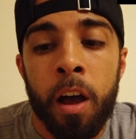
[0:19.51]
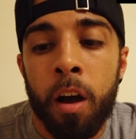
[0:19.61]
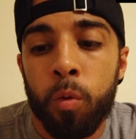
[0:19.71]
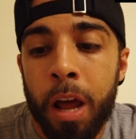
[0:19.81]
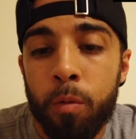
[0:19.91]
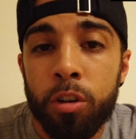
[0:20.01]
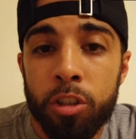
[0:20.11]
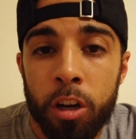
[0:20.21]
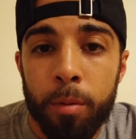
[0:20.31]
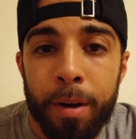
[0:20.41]
What I want to
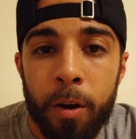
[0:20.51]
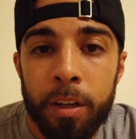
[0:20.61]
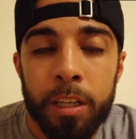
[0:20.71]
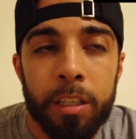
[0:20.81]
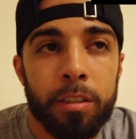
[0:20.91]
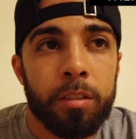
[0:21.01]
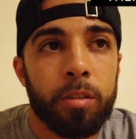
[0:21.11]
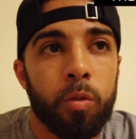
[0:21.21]
talk about is